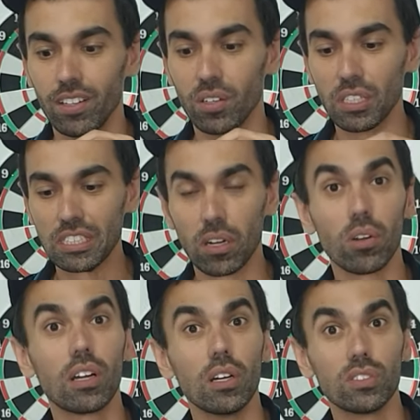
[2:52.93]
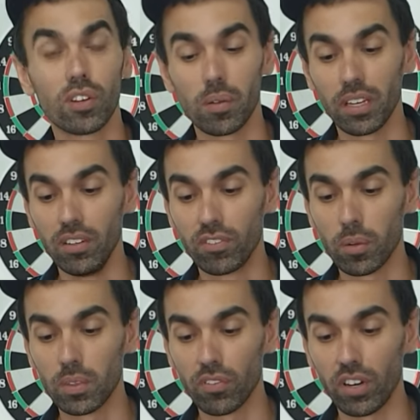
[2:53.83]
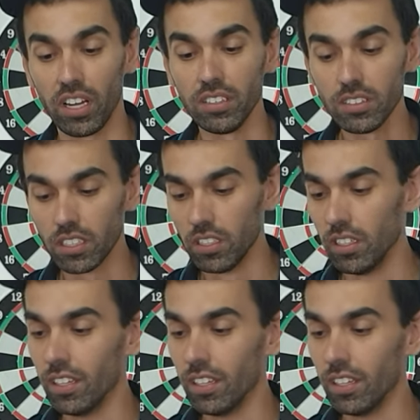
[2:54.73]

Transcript: It also goes from in from the front.